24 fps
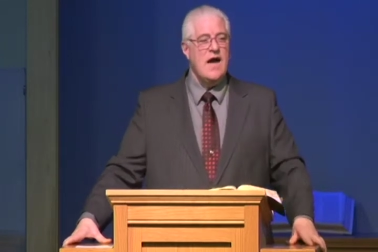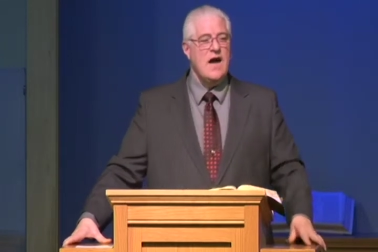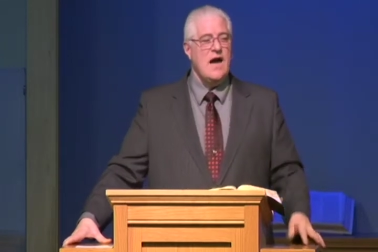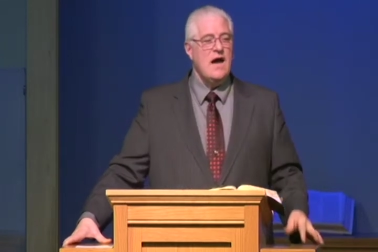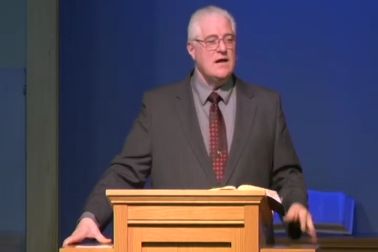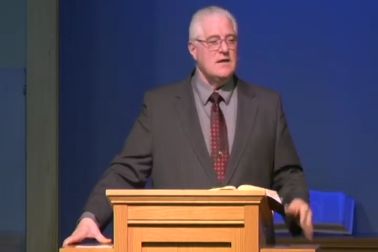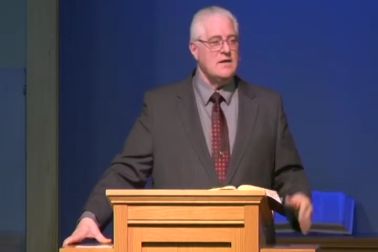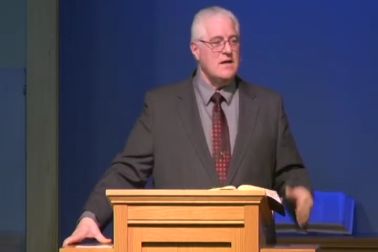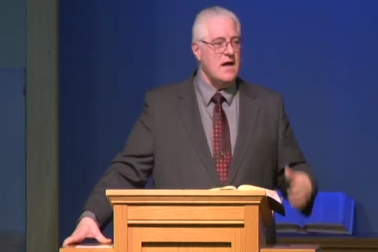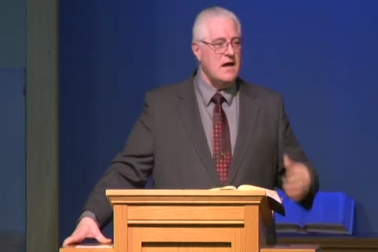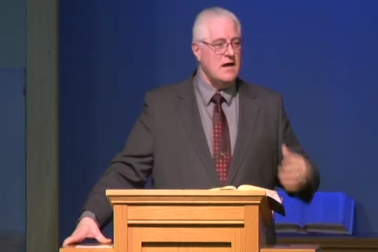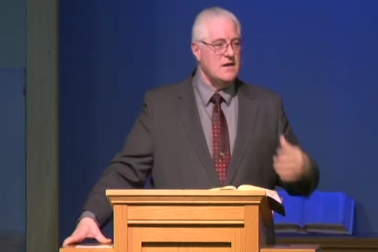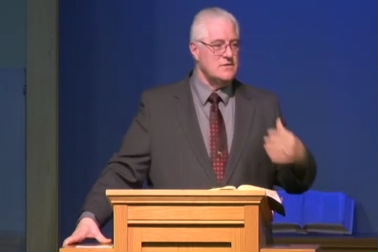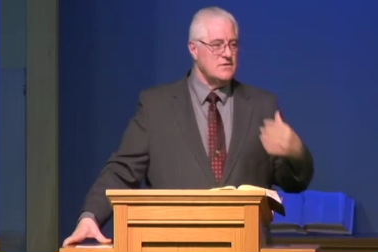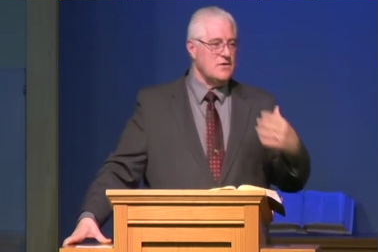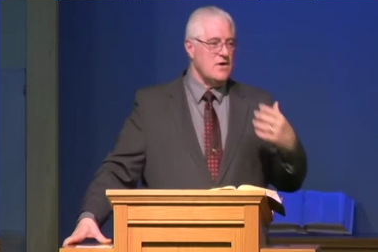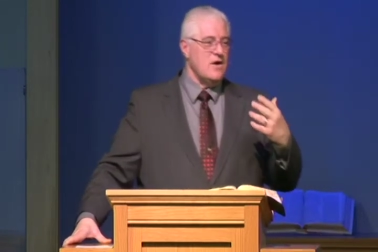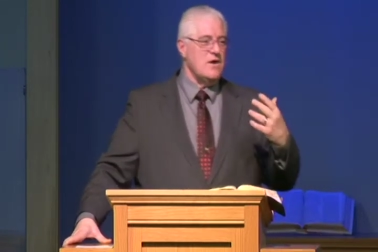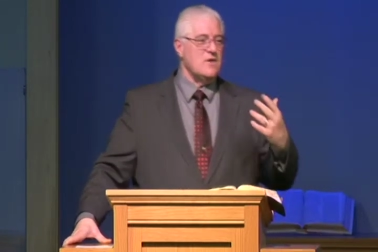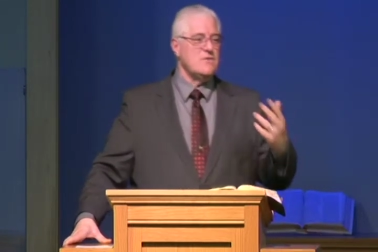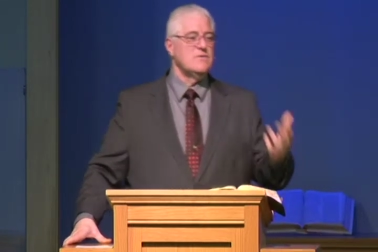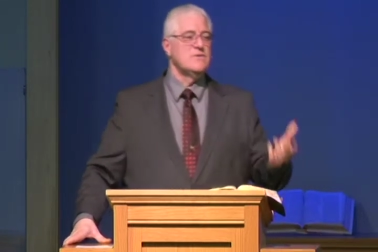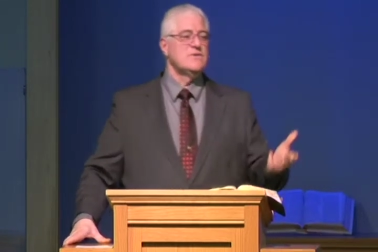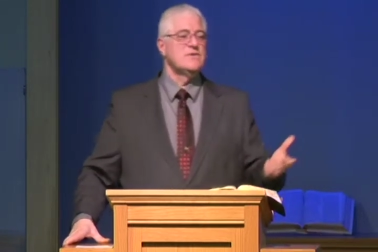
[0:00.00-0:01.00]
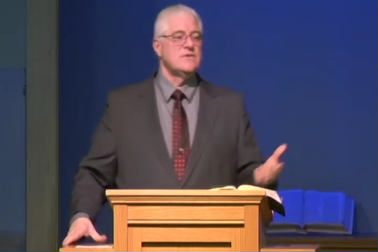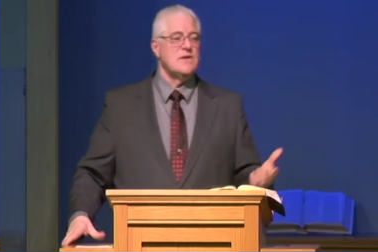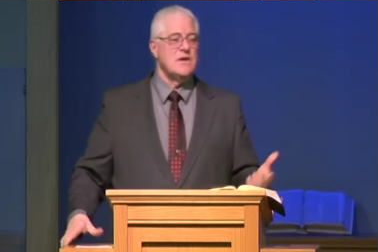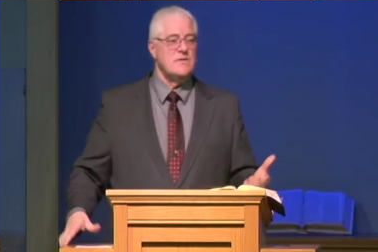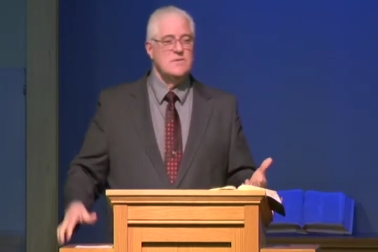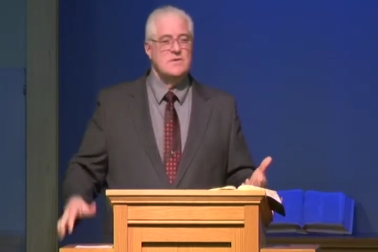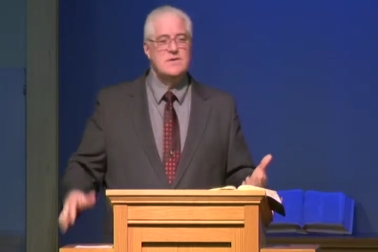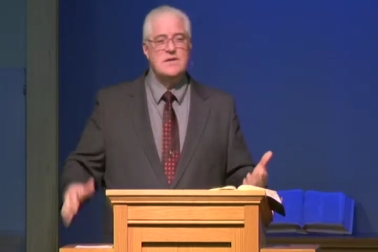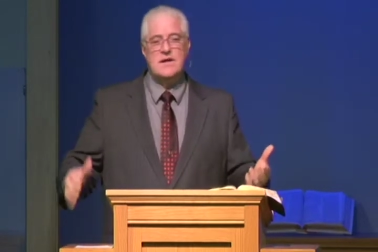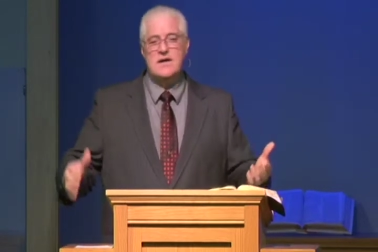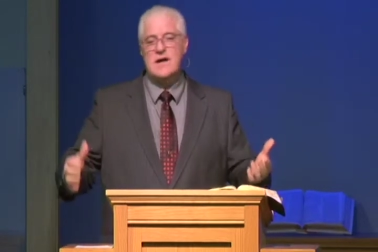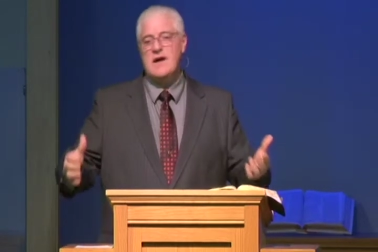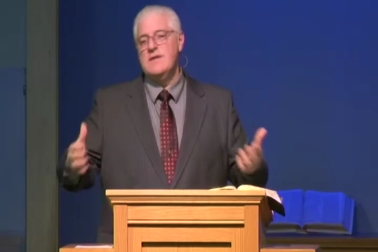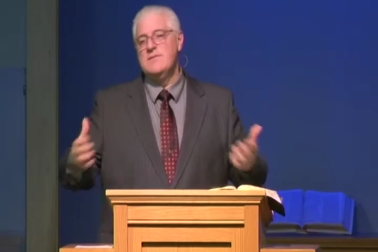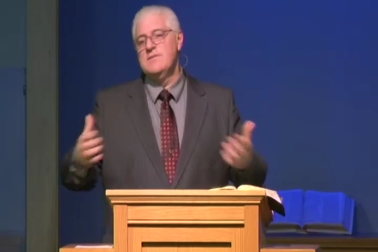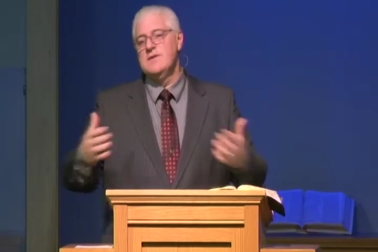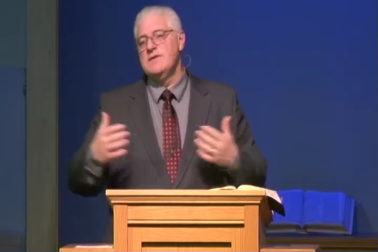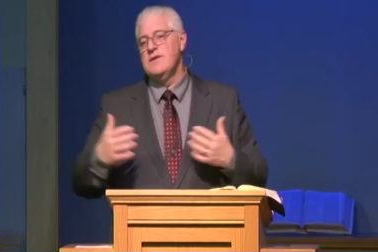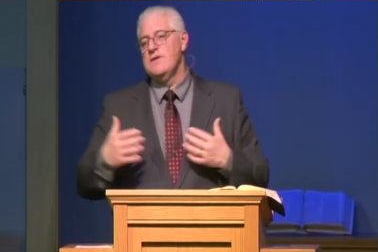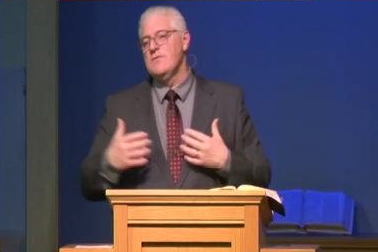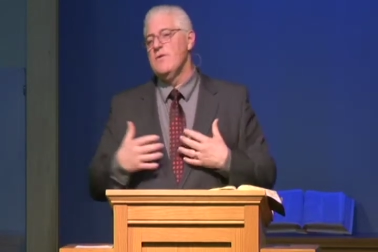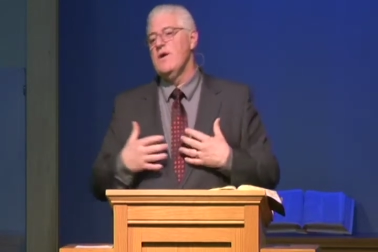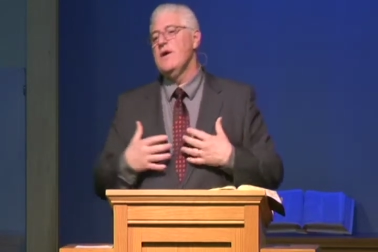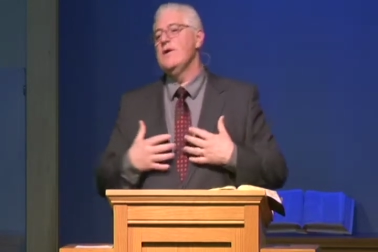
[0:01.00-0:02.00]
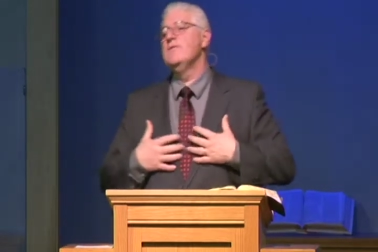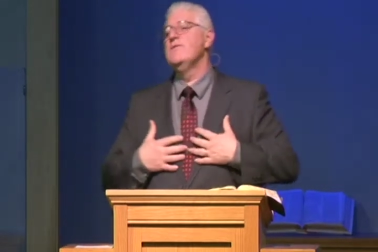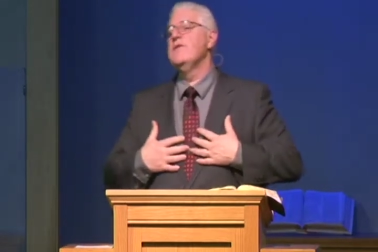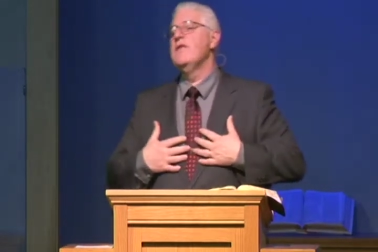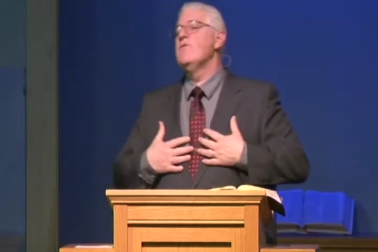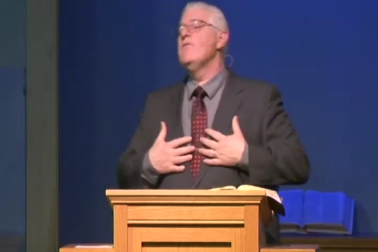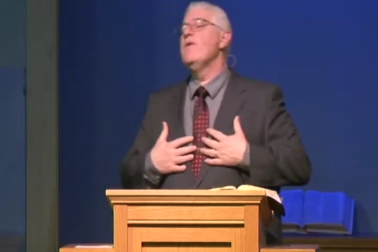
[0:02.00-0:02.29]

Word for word: I'll, I'll talk with someone. They come in. They want they